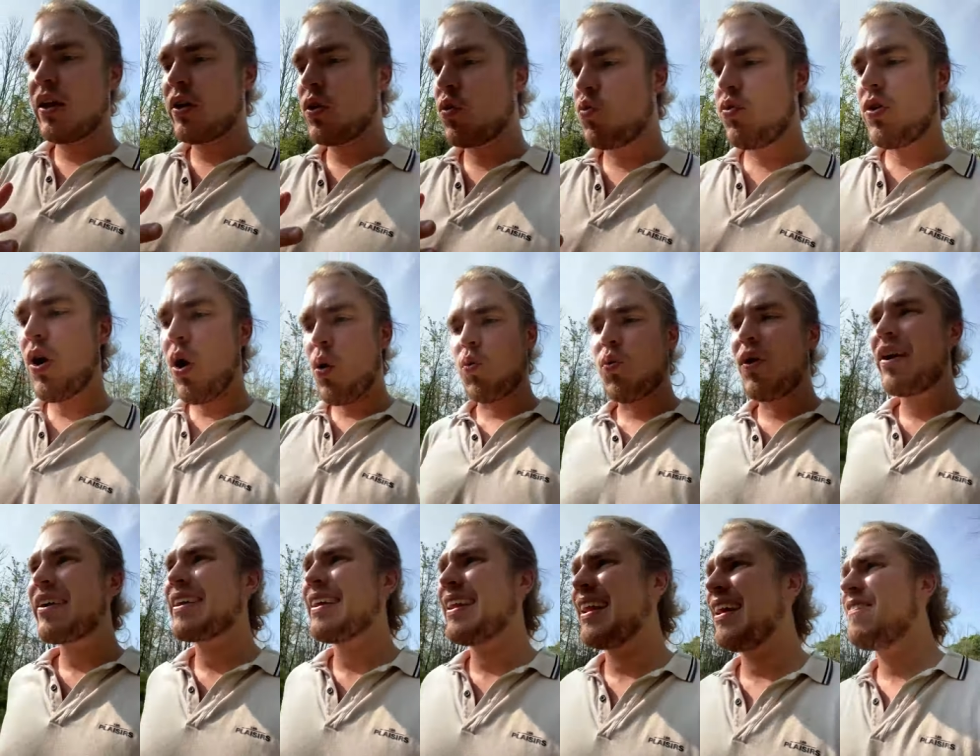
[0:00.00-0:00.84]
like, yo,
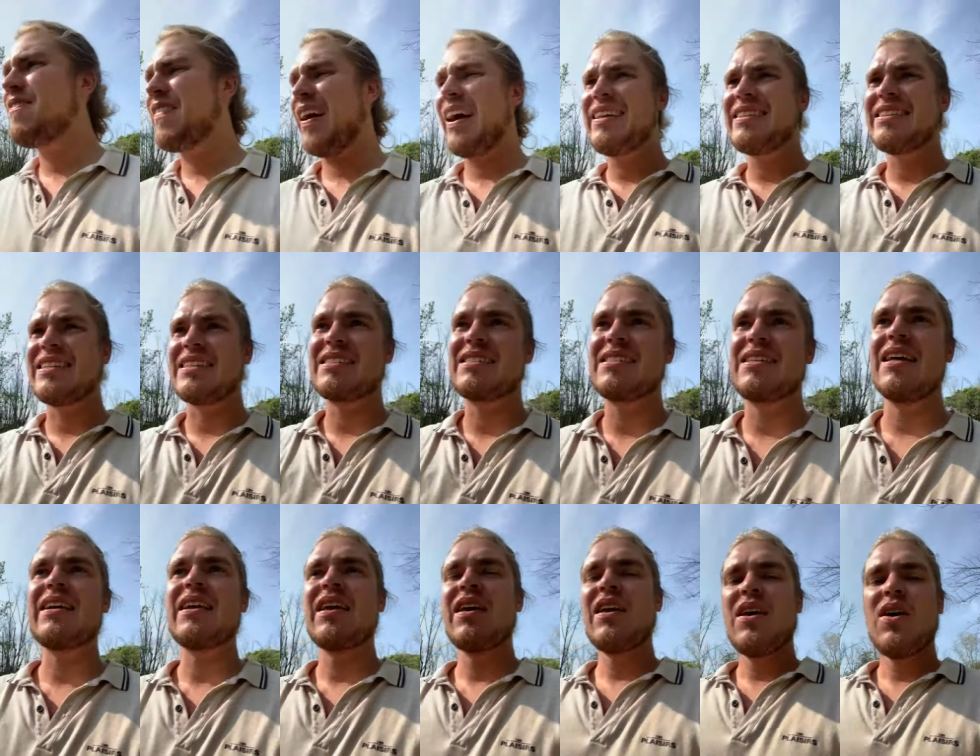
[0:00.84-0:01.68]
where can I find this?
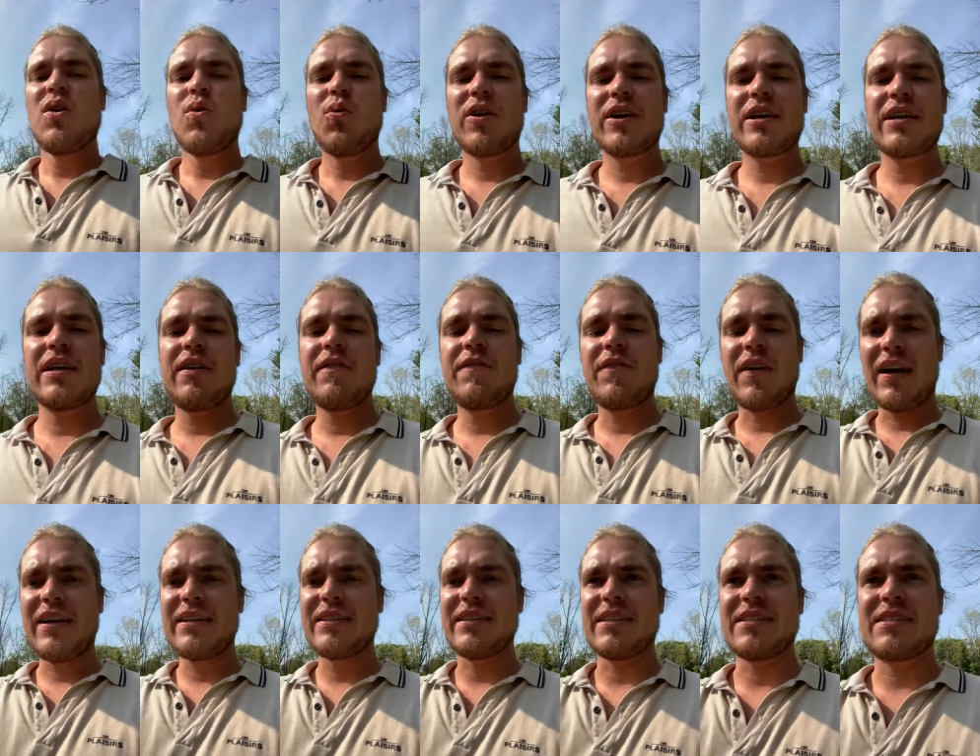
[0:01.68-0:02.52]
Like, where can I
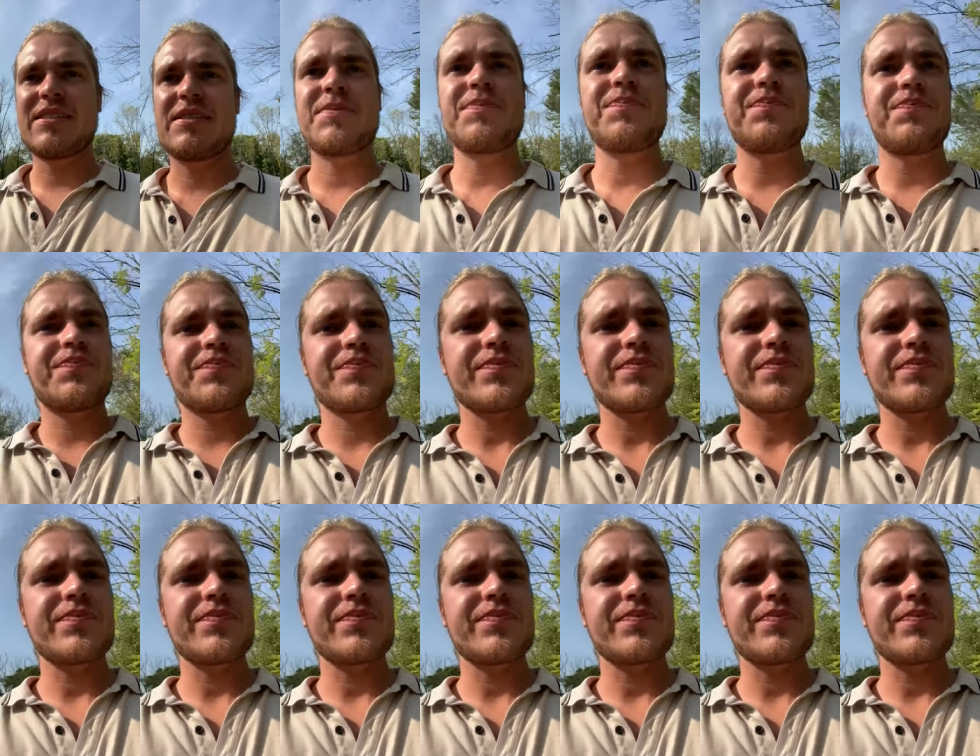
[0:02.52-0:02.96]
find this?